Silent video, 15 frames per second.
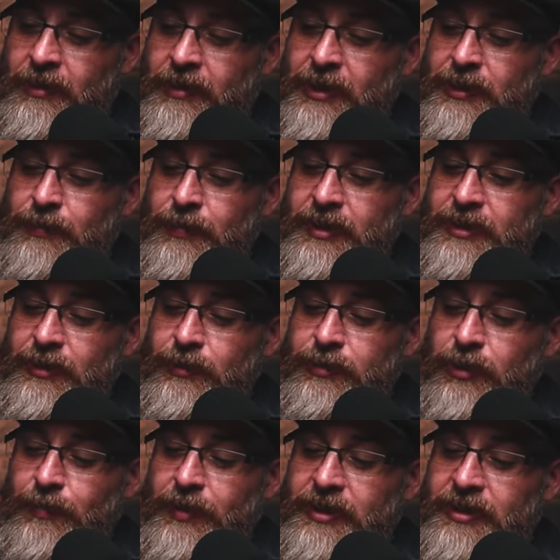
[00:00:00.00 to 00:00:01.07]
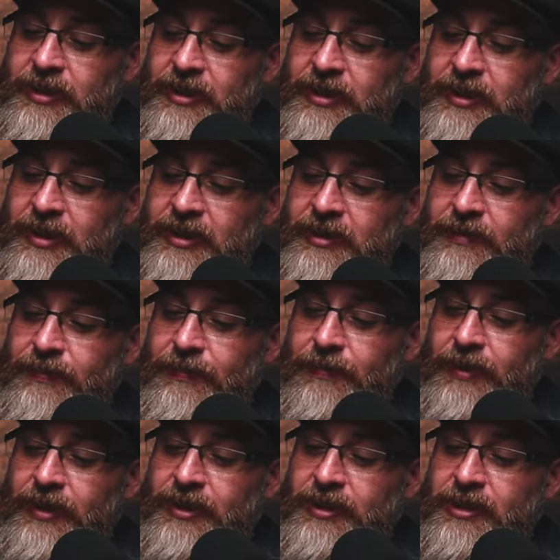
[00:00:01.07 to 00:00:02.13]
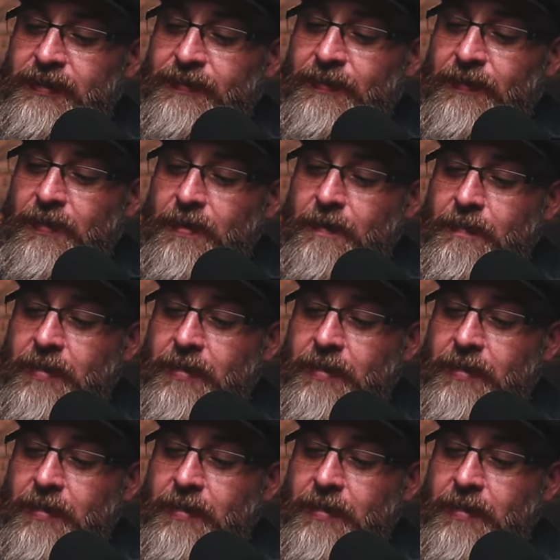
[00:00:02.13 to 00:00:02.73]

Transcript: This one has also been sitting in the fridge for a